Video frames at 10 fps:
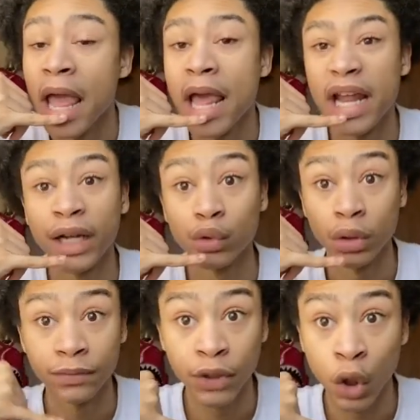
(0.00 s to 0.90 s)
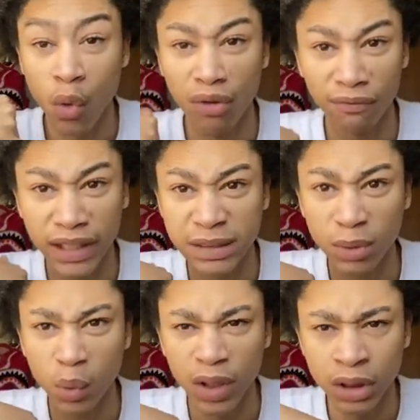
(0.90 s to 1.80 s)
And I saw this video on
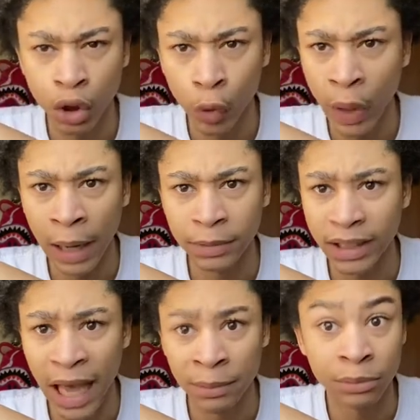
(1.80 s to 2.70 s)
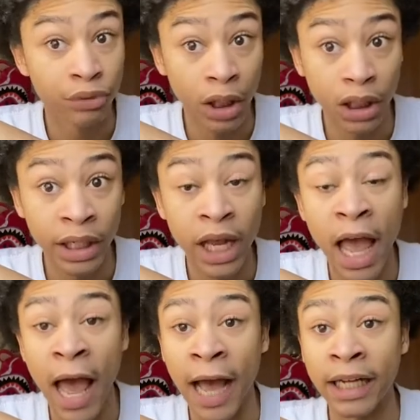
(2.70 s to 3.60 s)
Facebook where this girl hopped the cab in Brooklyn
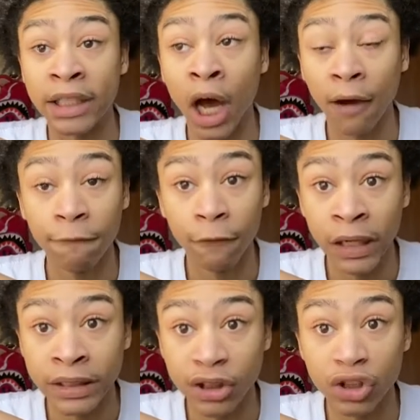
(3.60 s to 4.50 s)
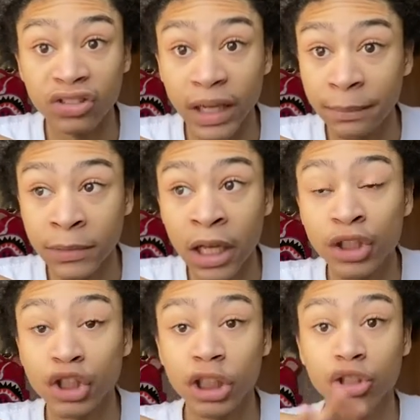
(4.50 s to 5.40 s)
and her friends dipped.
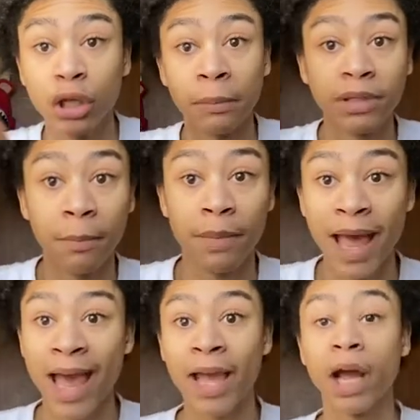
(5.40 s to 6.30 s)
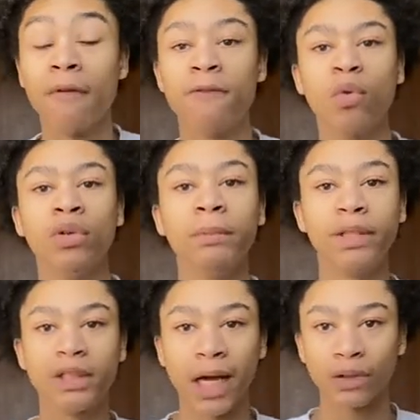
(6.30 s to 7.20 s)
She dropped her bag, her phone, the
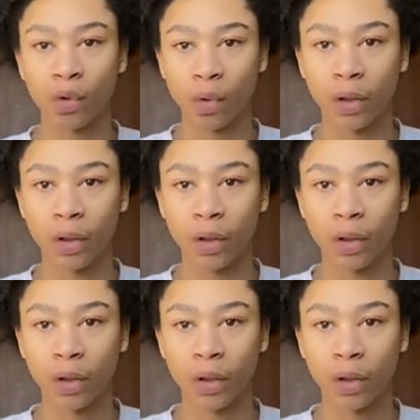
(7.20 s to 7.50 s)
bitch got caught.